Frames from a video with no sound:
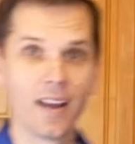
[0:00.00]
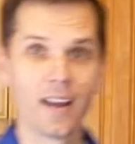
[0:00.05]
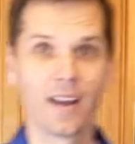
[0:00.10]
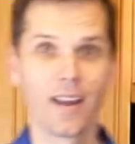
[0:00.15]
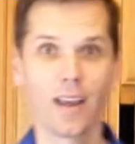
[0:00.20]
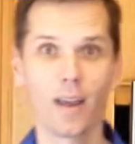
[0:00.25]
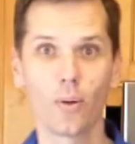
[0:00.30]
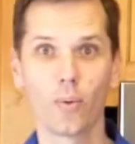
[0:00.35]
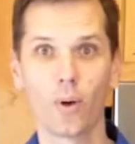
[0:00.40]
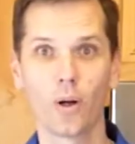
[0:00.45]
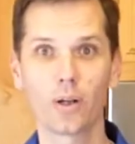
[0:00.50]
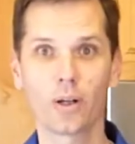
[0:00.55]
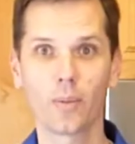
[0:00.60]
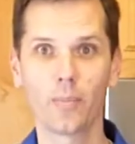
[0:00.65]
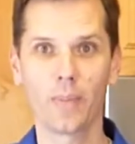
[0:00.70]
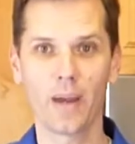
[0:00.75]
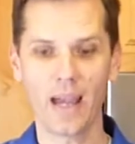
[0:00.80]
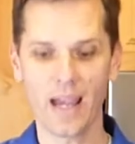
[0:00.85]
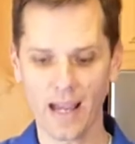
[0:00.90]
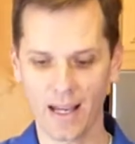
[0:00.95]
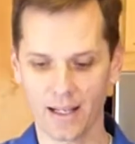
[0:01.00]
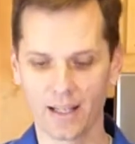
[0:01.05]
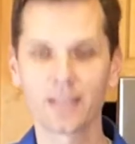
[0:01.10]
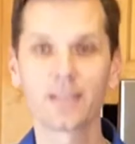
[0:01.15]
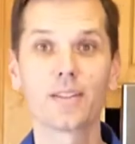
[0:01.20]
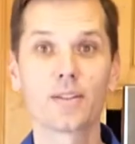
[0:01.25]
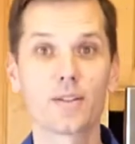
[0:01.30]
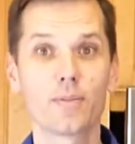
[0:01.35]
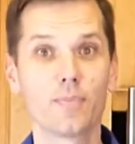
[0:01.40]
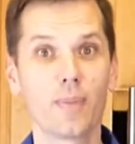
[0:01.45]
Hey, welcome back.
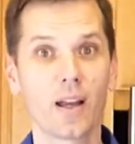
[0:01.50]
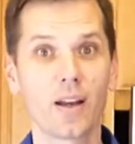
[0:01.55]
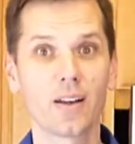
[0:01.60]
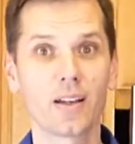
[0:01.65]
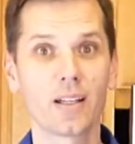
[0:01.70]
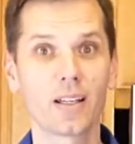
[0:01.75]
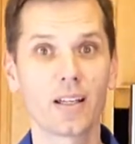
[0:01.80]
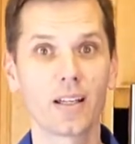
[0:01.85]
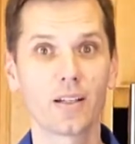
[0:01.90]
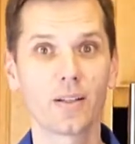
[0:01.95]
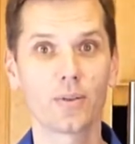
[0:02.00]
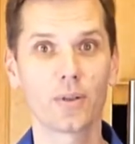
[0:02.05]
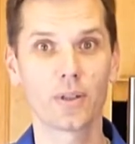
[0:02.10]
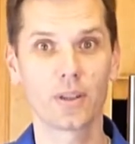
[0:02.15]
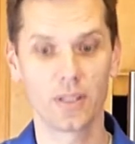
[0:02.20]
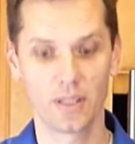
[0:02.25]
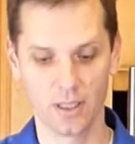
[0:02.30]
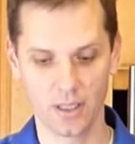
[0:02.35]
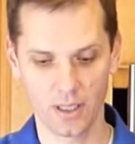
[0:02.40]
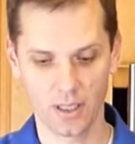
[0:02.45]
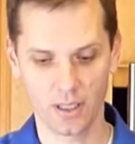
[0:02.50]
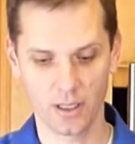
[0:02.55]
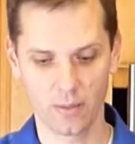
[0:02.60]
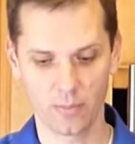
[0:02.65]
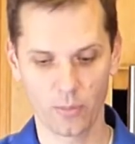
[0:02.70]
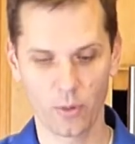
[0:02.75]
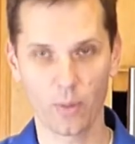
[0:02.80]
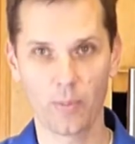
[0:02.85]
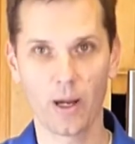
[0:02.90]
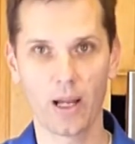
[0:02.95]
This is Merrick here with the
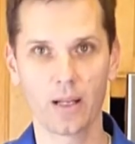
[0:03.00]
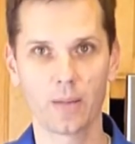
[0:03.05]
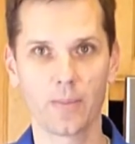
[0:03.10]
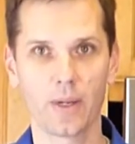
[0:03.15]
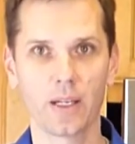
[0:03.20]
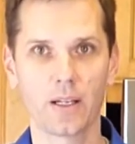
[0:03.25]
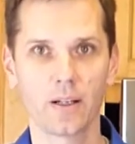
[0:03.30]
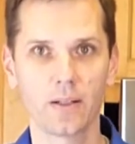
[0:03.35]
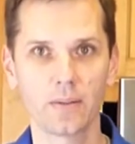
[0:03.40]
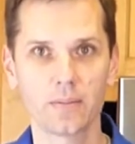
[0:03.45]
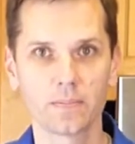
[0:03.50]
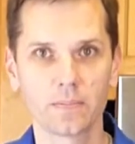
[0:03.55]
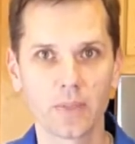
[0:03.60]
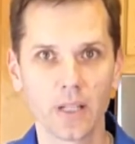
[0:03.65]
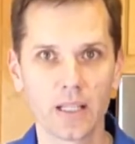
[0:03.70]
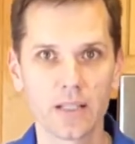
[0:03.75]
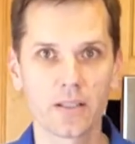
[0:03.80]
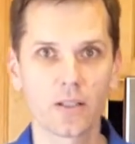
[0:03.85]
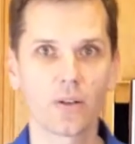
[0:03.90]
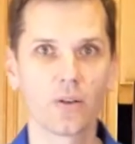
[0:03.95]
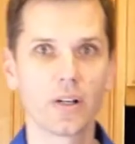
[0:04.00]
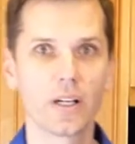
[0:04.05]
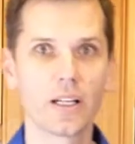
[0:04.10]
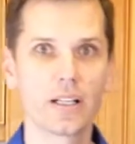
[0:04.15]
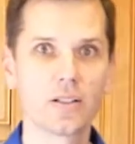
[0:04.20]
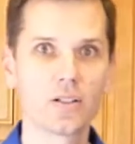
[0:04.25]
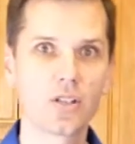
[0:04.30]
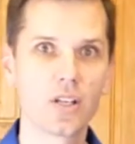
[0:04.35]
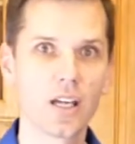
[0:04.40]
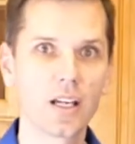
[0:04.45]
Probiotic Maker. Let's go ahead
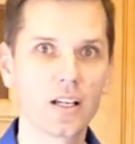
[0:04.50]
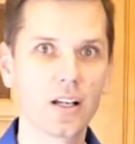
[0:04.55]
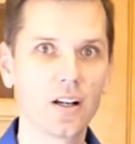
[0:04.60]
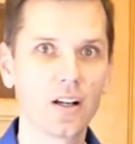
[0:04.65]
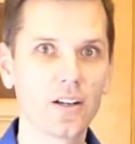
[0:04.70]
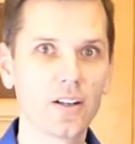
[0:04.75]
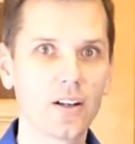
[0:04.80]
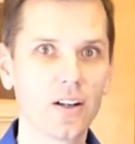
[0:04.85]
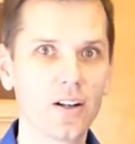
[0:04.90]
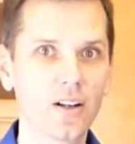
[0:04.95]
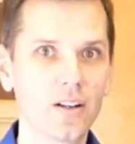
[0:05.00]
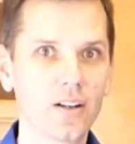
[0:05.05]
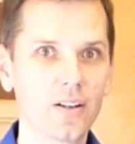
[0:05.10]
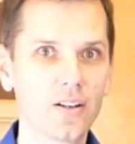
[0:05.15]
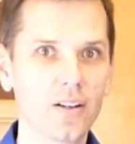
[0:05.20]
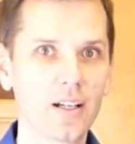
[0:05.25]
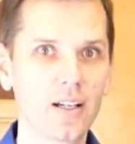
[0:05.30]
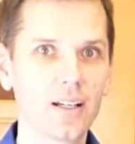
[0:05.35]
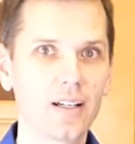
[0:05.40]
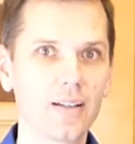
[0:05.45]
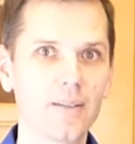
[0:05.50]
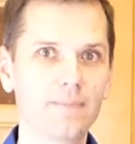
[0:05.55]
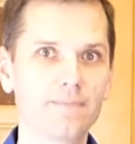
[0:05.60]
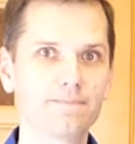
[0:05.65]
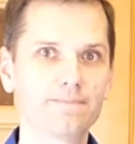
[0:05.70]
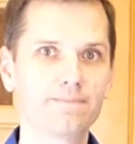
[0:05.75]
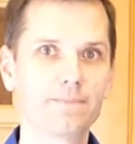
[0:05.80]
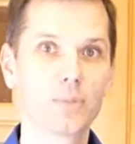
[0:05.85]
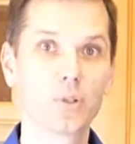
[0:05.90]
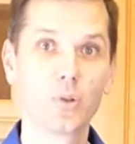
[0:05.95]
and check on our
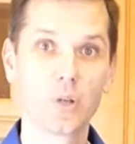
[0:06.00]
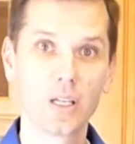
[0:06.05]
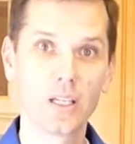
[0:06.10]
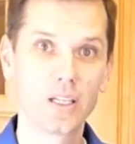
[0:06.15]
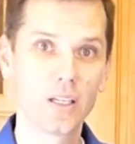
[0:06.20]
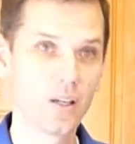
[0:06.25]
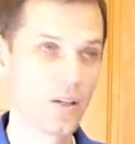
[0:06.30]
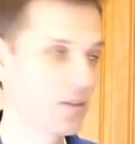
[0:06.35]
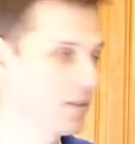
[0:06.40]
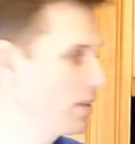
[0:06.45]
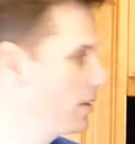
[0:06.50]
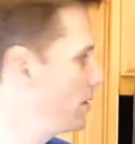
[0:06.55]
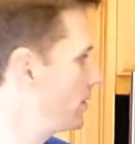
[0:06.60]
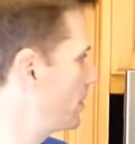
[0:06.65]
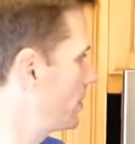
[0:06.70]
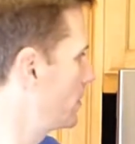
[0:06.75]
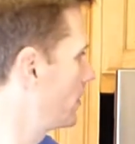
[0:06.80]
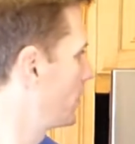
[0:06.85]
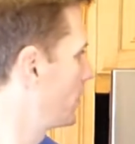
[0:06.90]
Greek yogurt.